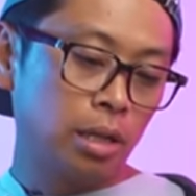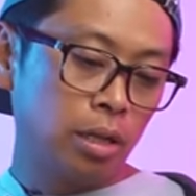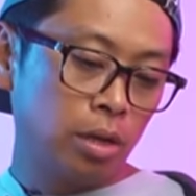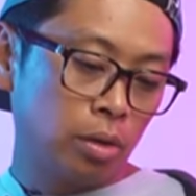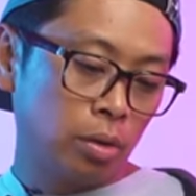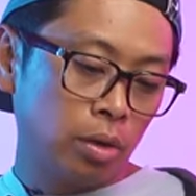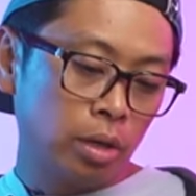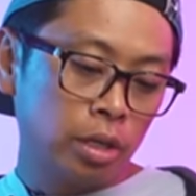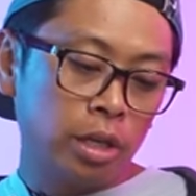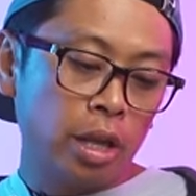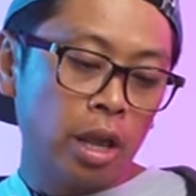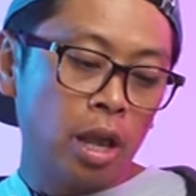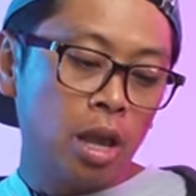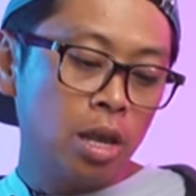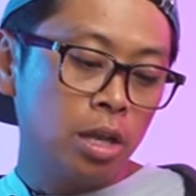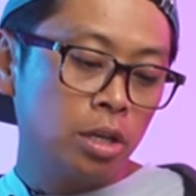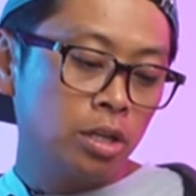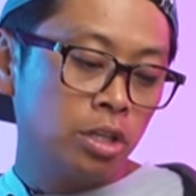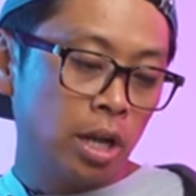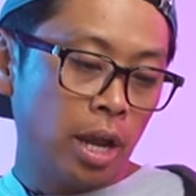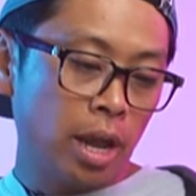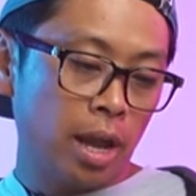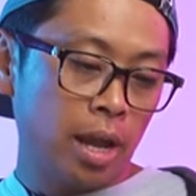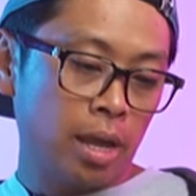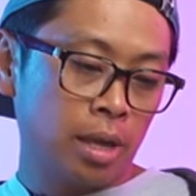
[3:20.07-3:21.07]
you know,
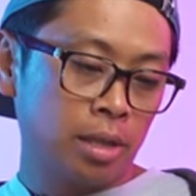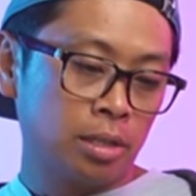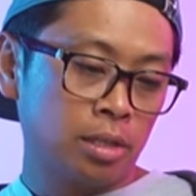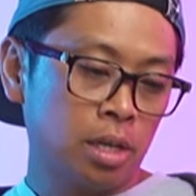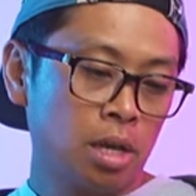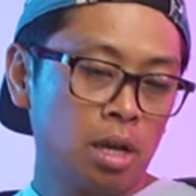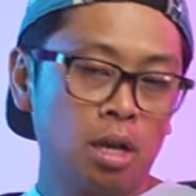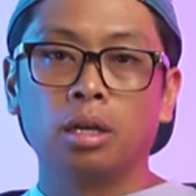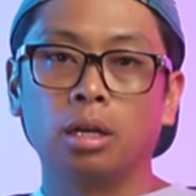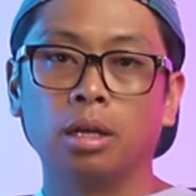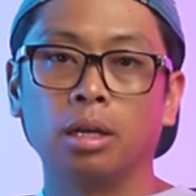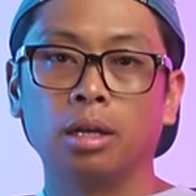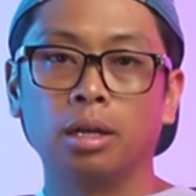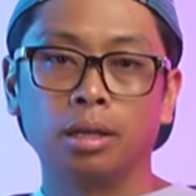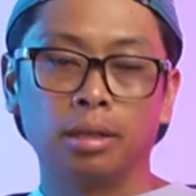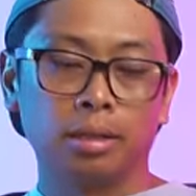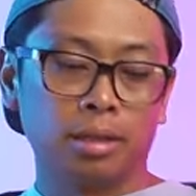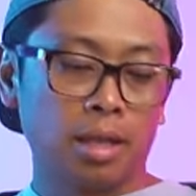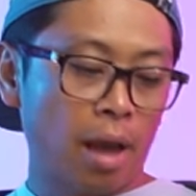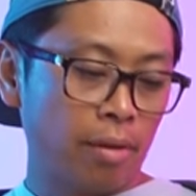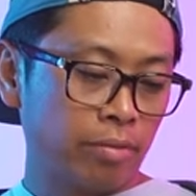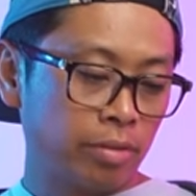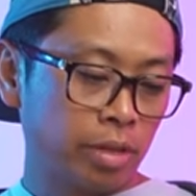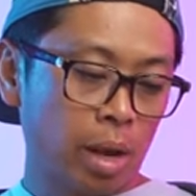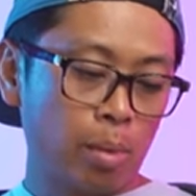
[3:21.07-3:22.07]
Engage has a
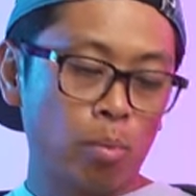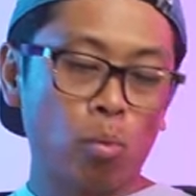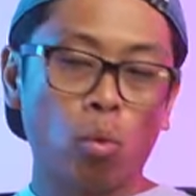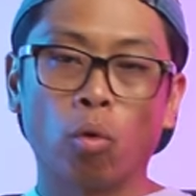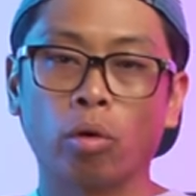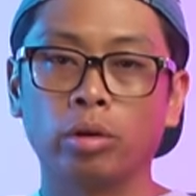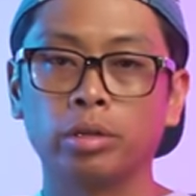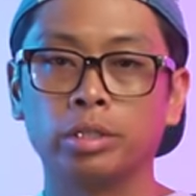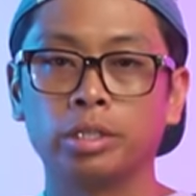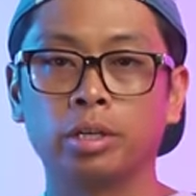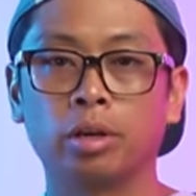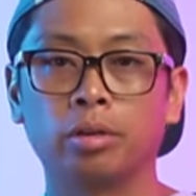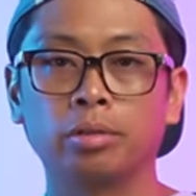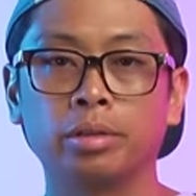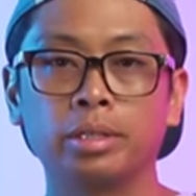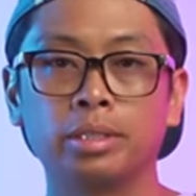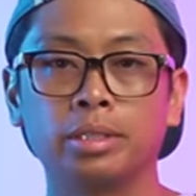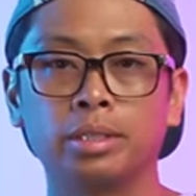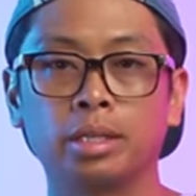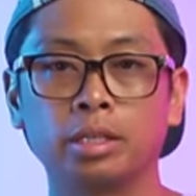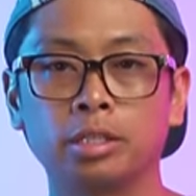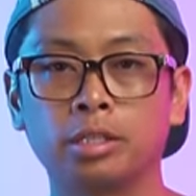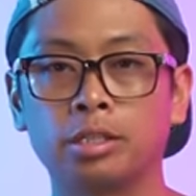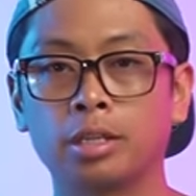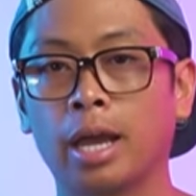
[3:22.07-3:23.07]
lifetime warranty on these
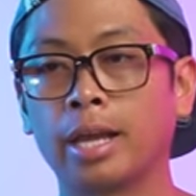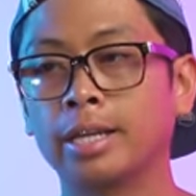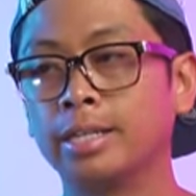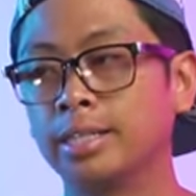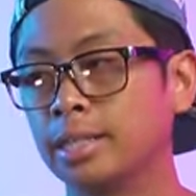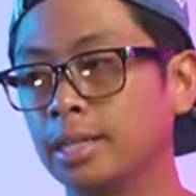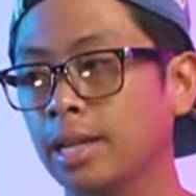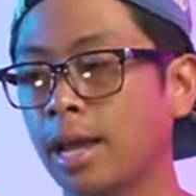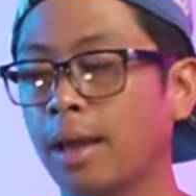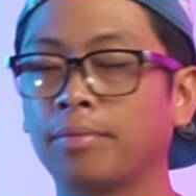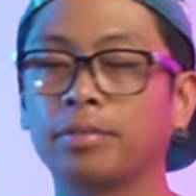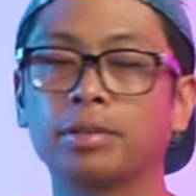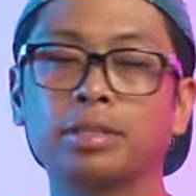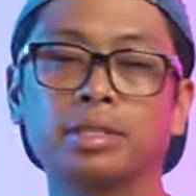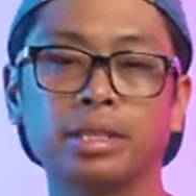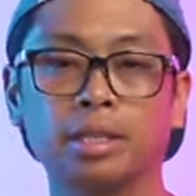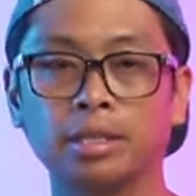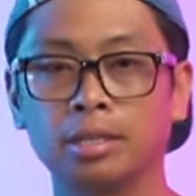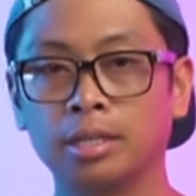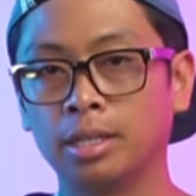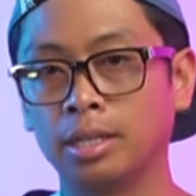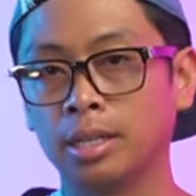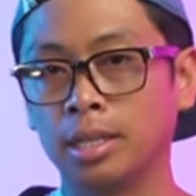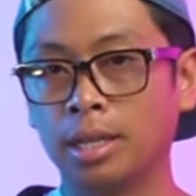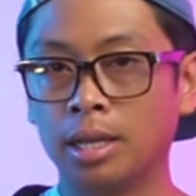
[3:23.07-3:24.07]
things. I did have to
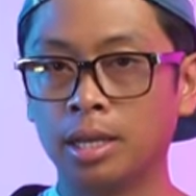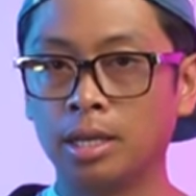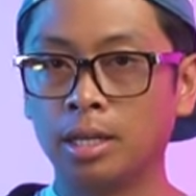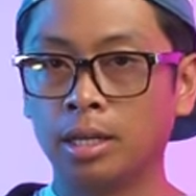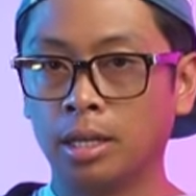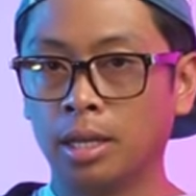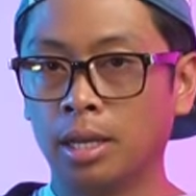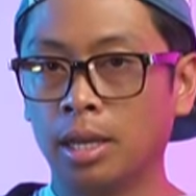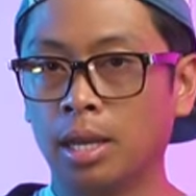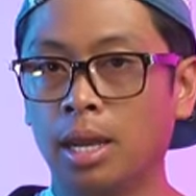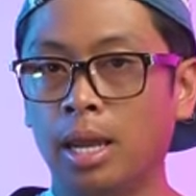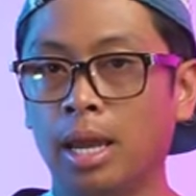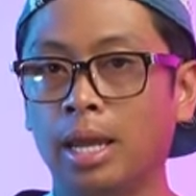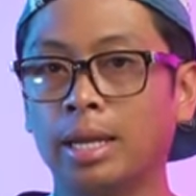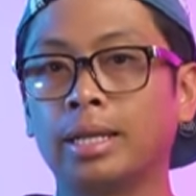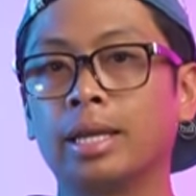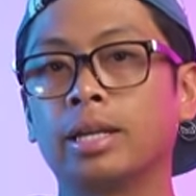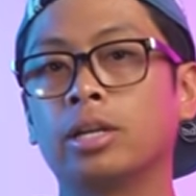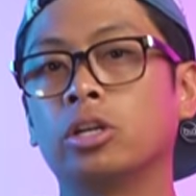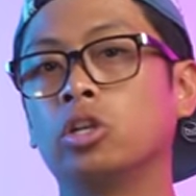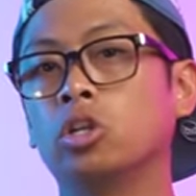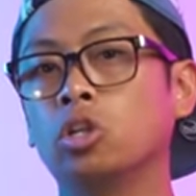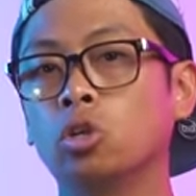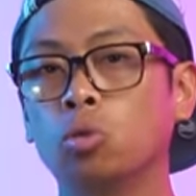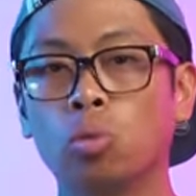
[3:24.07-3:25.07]
send it in and
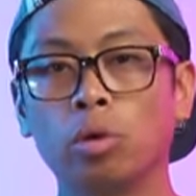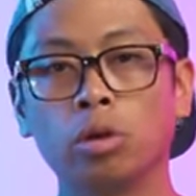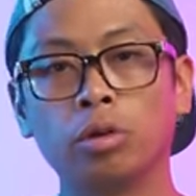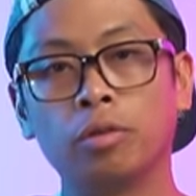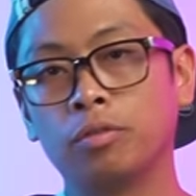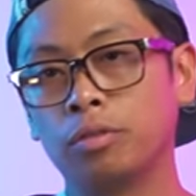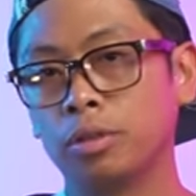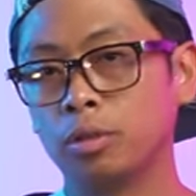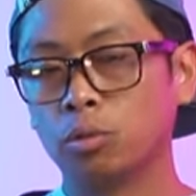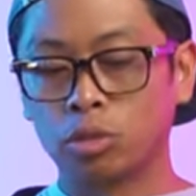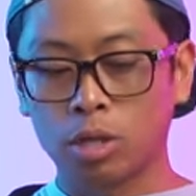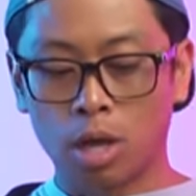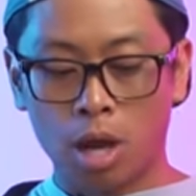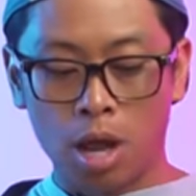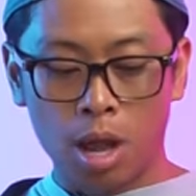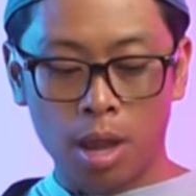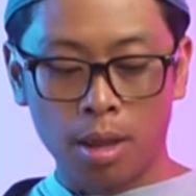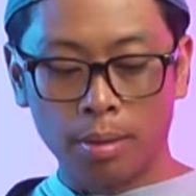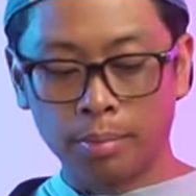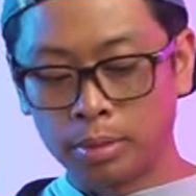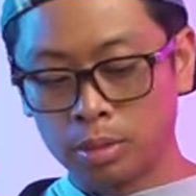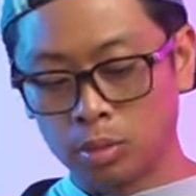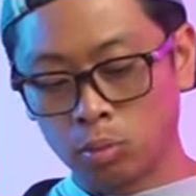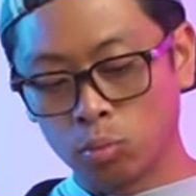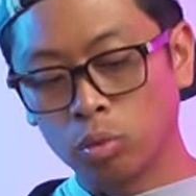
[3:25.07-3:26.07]
get a new one a few
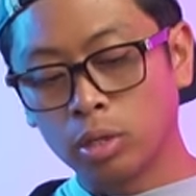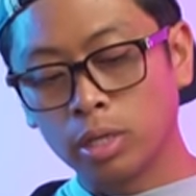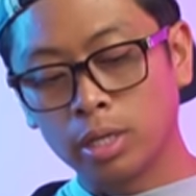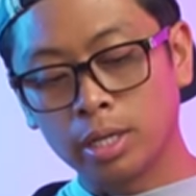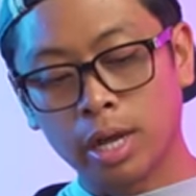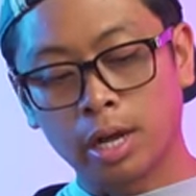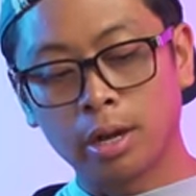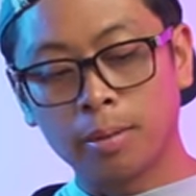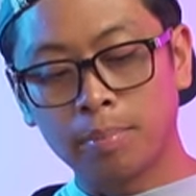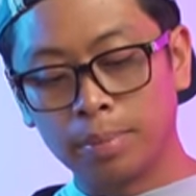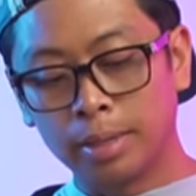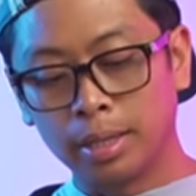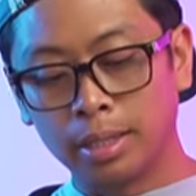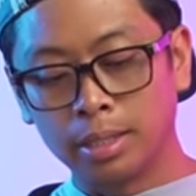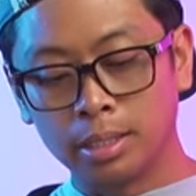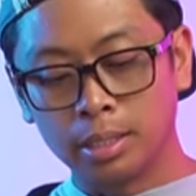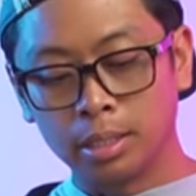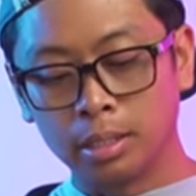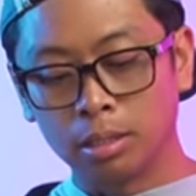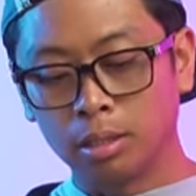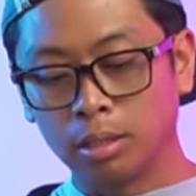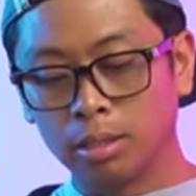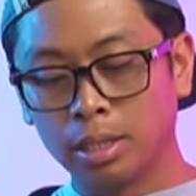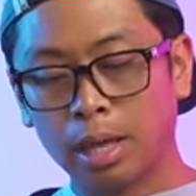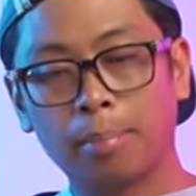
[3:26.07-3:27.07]
times. Really not a big
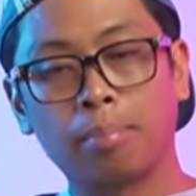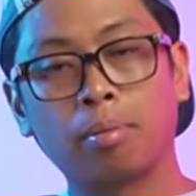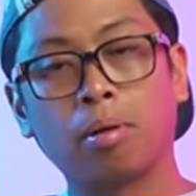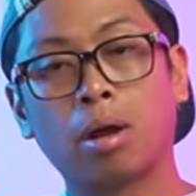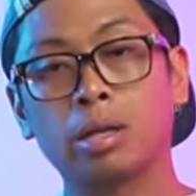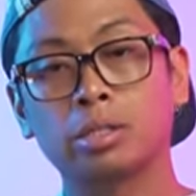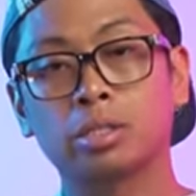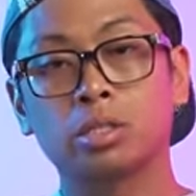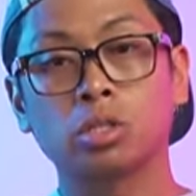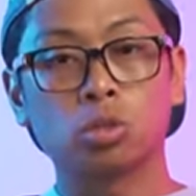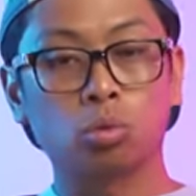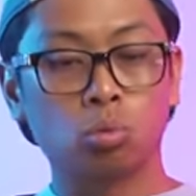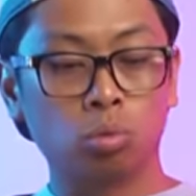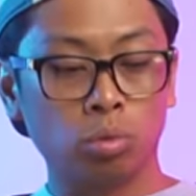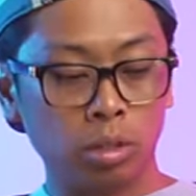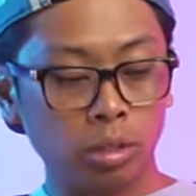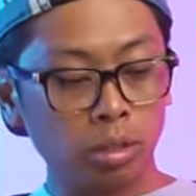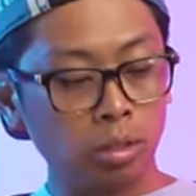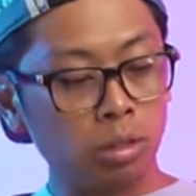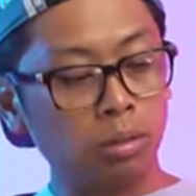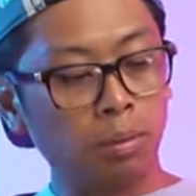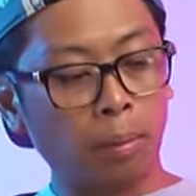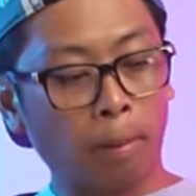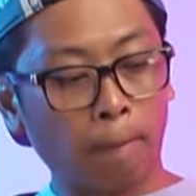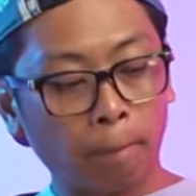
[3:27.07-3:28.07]
deal. That process
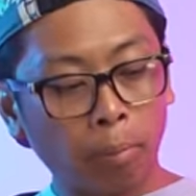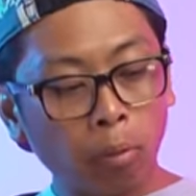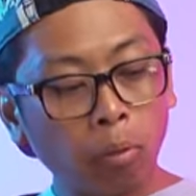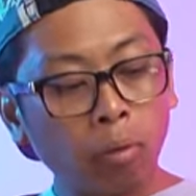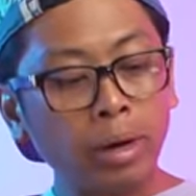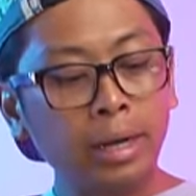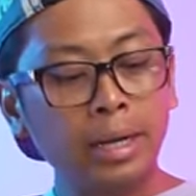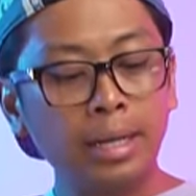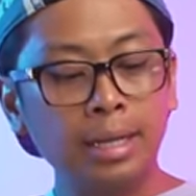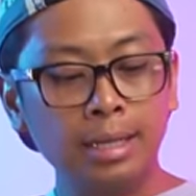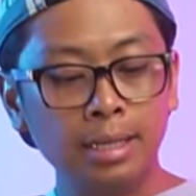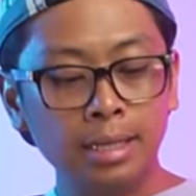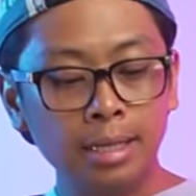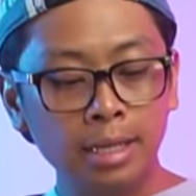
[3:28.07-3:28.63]
was pretty